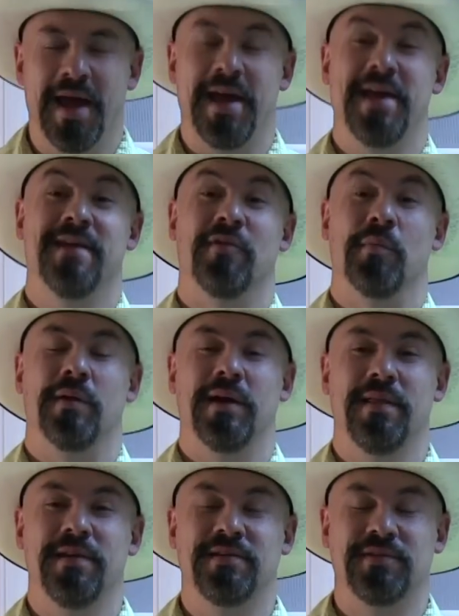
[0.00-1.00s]
Hey
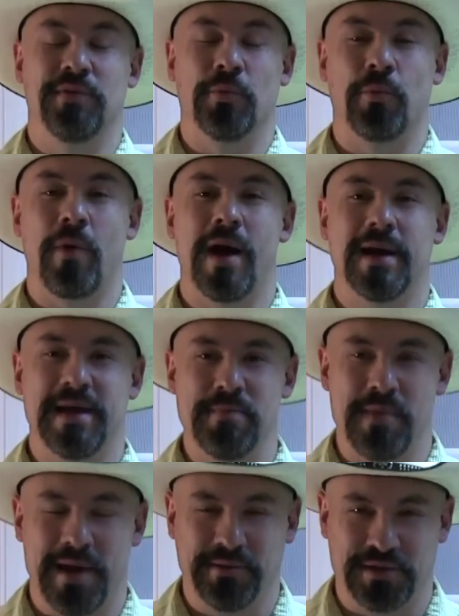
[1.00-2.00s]
everybody, this is the Rocky
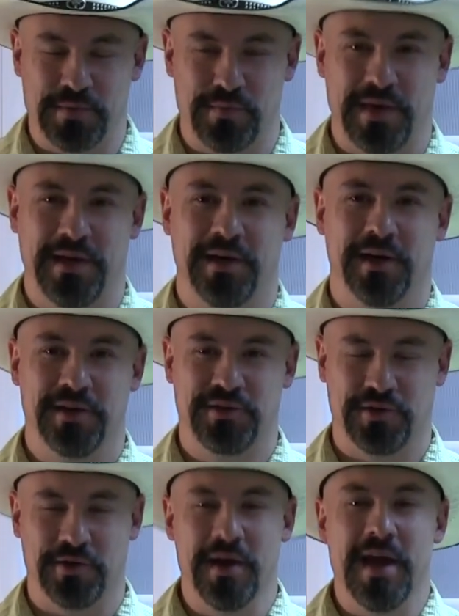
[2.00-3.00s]
Mountain Meat
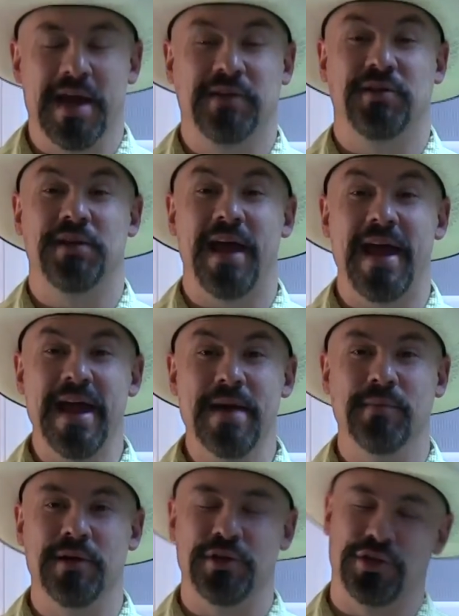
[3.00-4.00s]
Hunter, and today
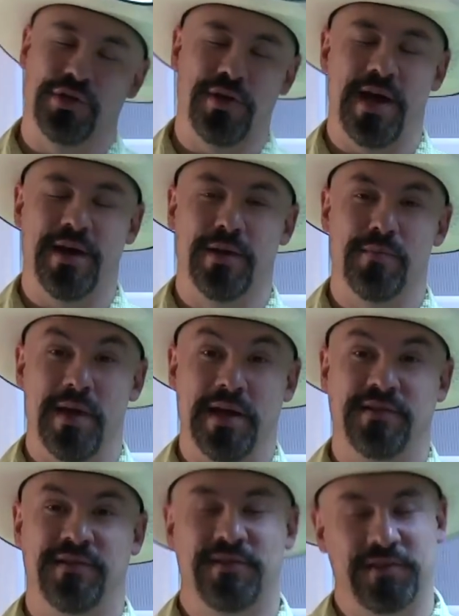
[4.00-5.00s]
I'm going to show you how to
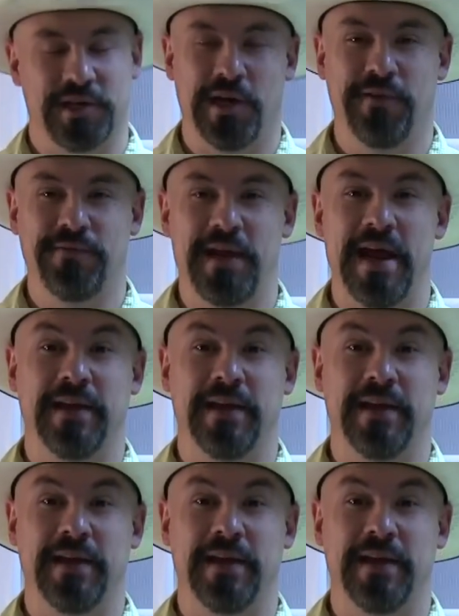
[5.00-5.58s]
make stuffed